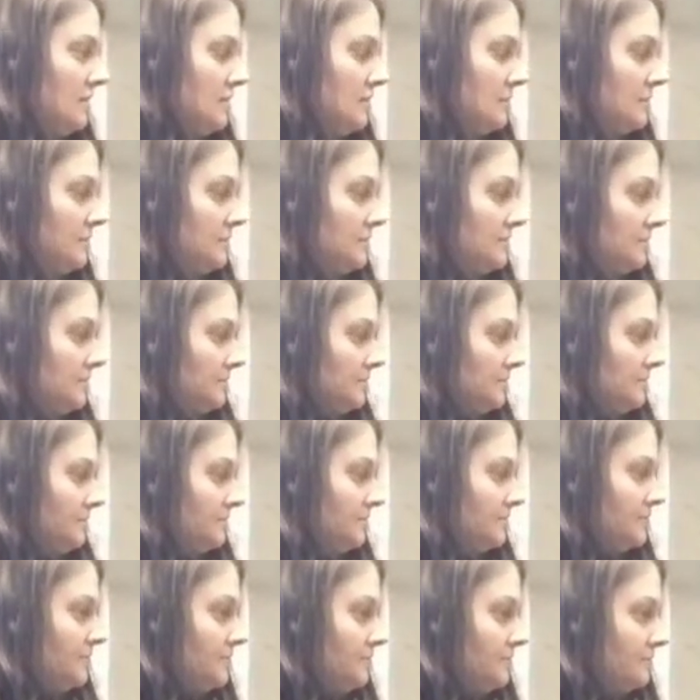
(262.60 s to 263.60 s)

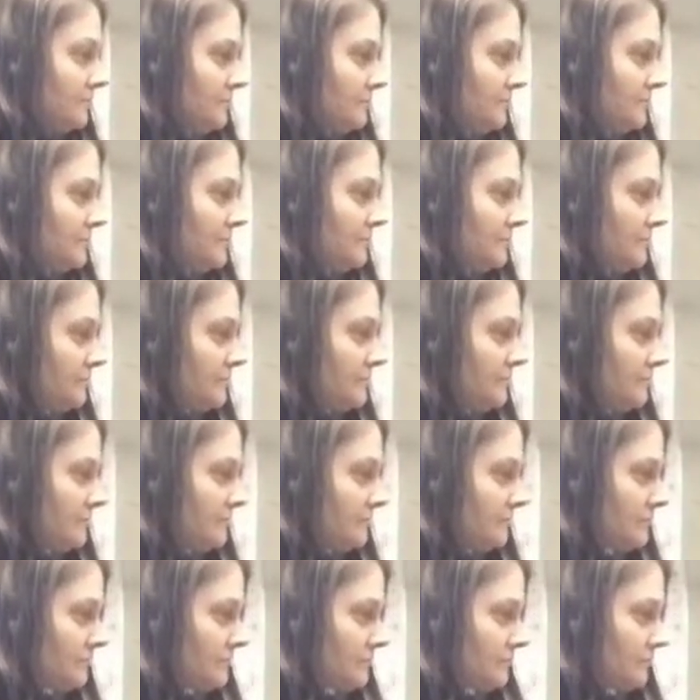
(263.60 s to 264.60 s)

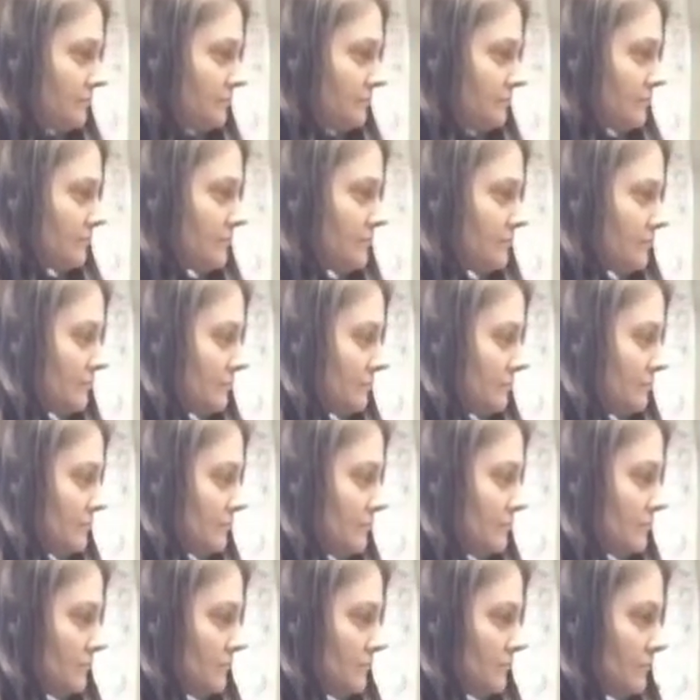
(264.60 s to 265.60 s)

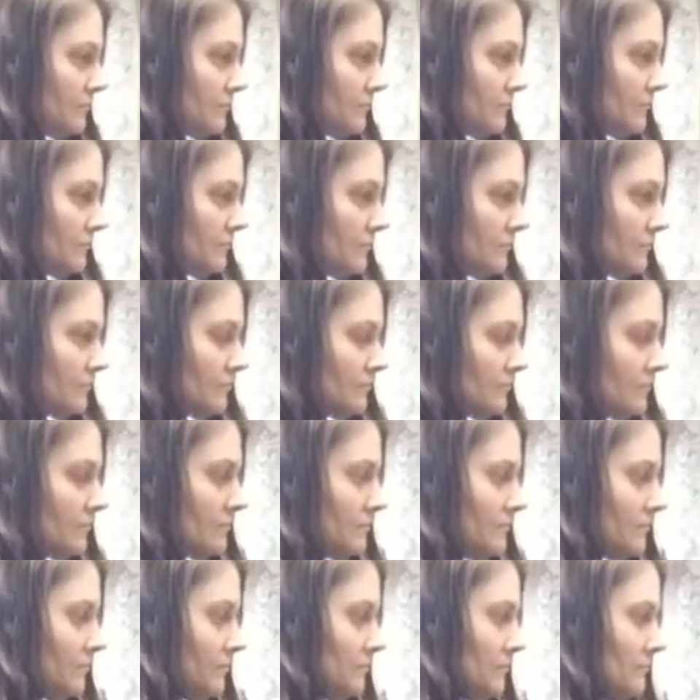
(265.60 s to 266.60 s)

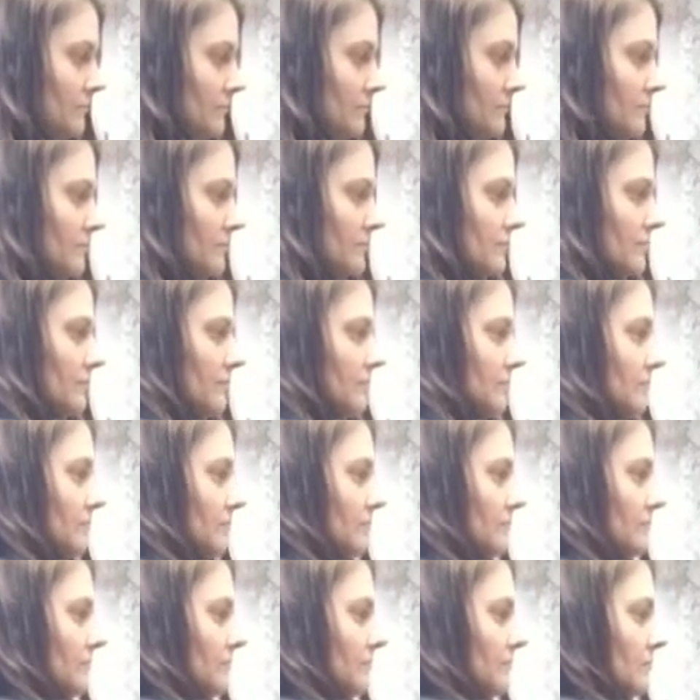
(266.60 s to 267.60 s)

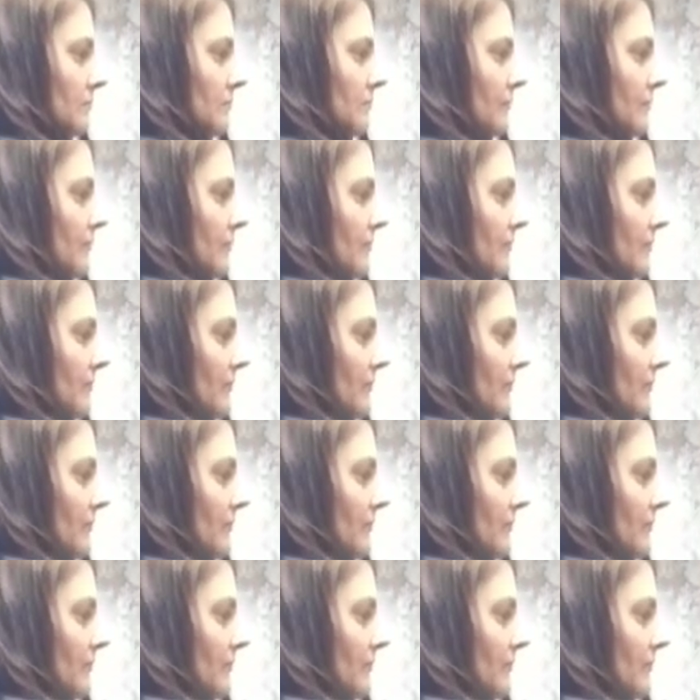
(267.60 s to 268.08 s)
[no speech]